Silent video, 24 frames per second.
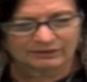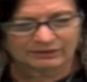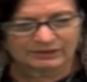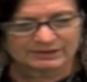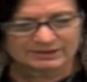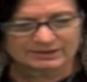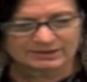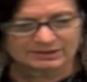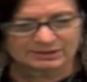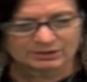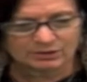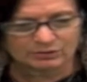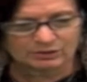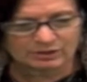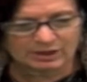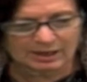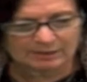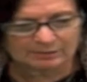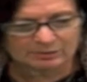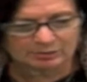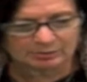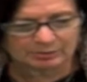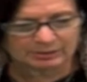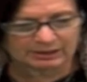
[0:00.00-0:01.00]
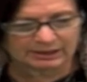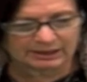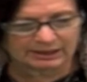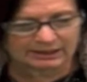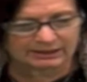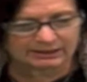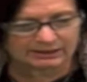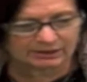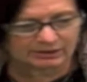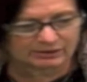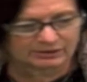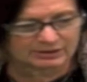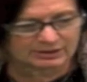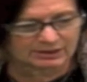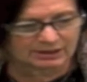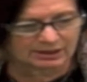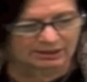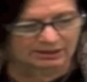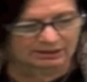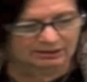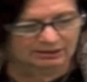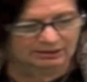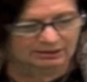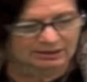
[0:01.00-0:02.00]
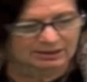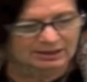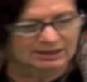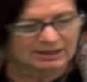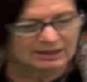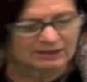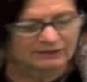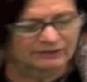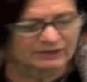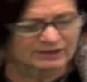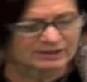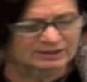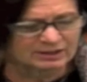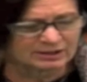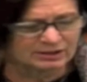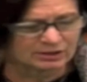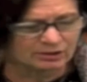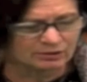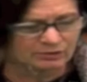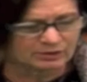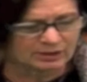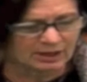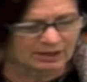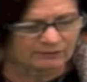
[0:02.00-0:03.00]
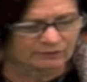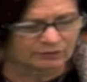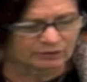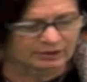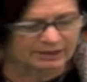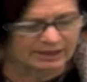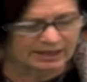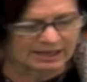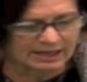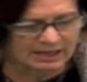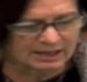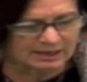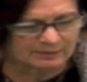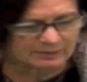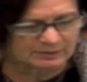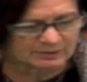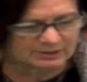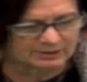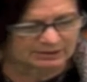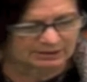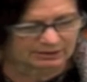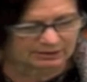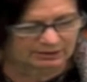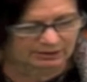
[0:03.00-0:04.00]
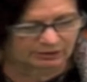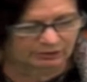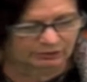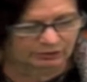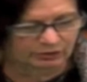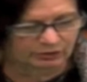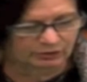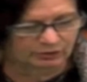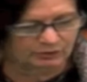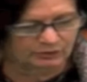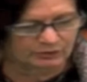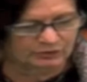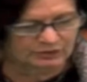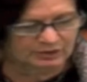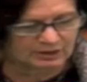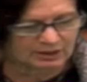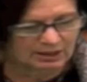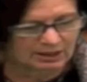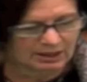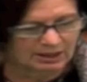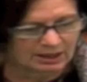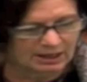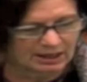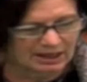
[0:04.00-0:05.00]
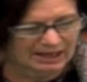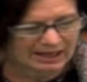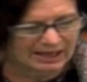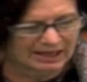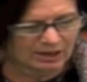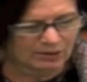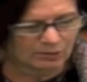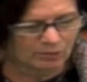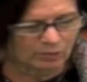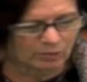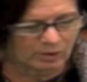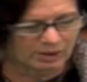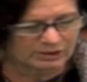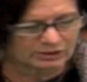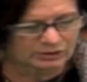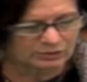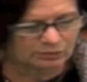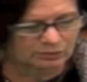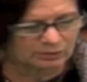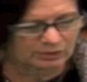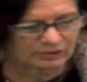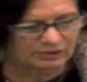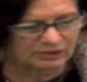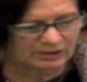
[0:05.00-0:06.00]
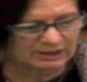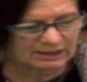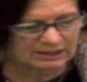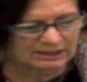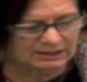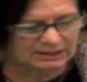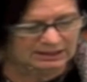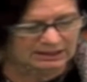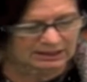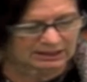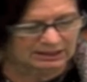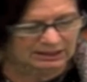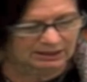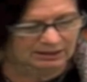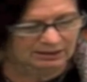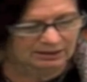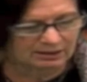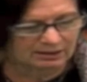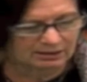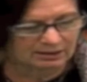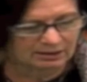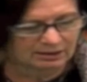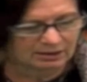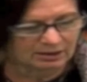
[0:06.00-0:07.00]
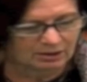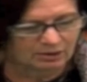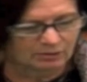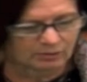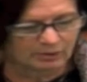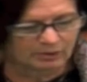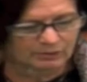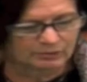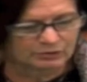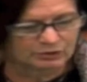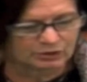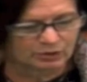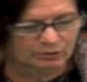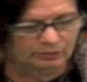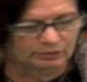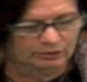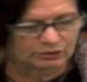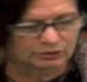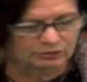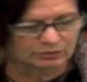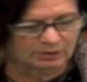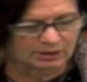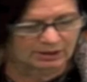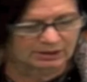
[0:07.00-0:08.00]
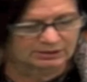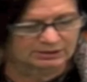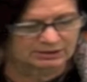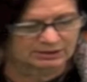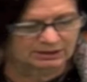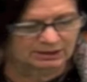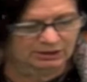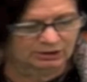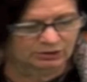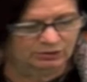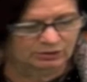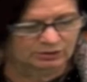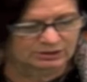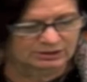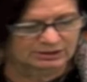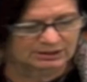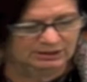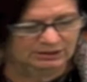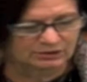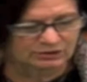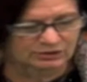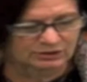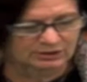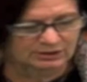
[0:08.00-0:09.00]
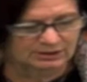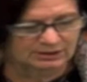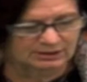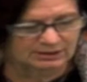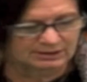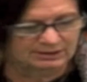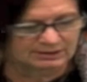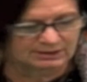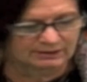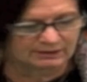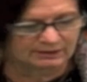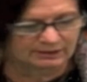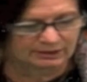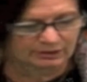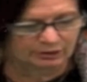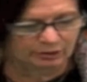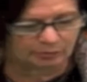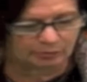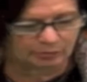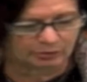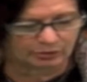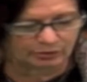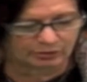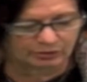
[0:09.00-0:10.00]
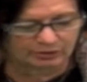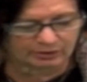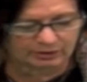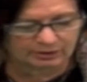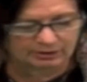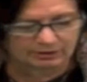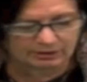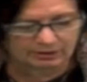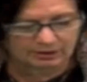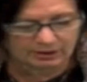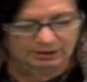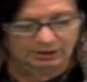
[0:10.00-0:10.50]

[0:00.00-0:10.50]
This is no time to play," yelled Duck. "This is no time for games," yelled Goose. "And what's with the kicking?" "Well, I was only trying to get your attention," said the little bird.